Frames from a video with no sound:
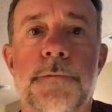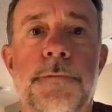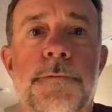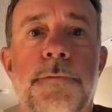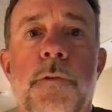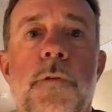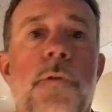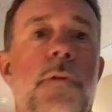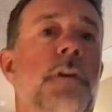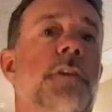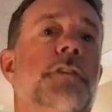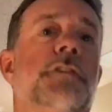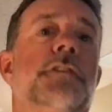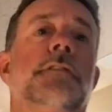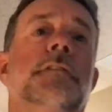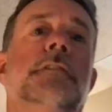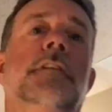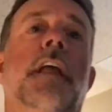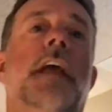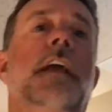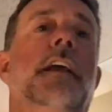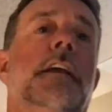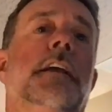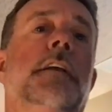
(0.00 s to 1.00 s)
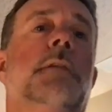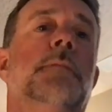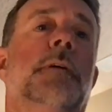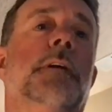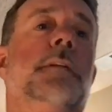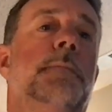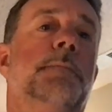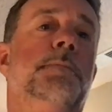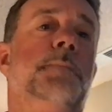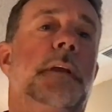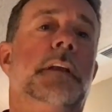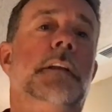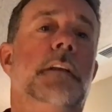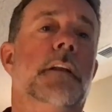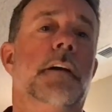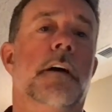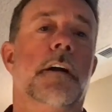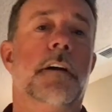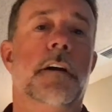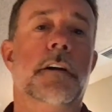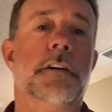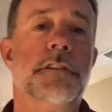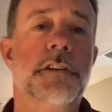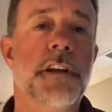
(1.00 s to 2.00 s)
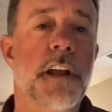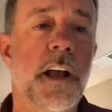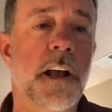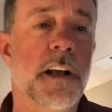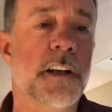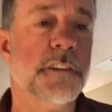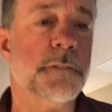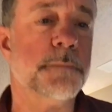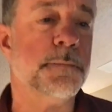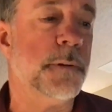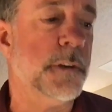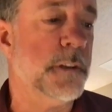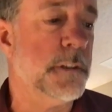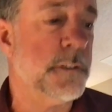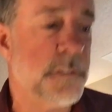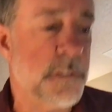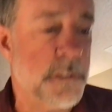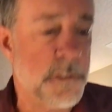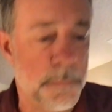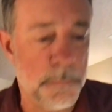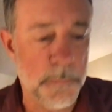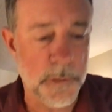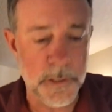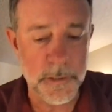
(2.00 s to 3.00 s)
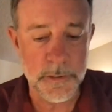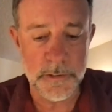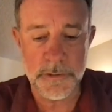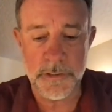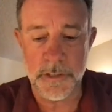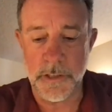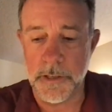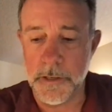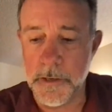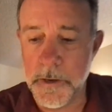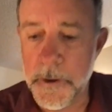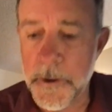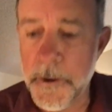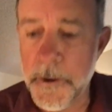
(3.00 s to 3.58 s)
forest naked with beating on our chest, but it just means that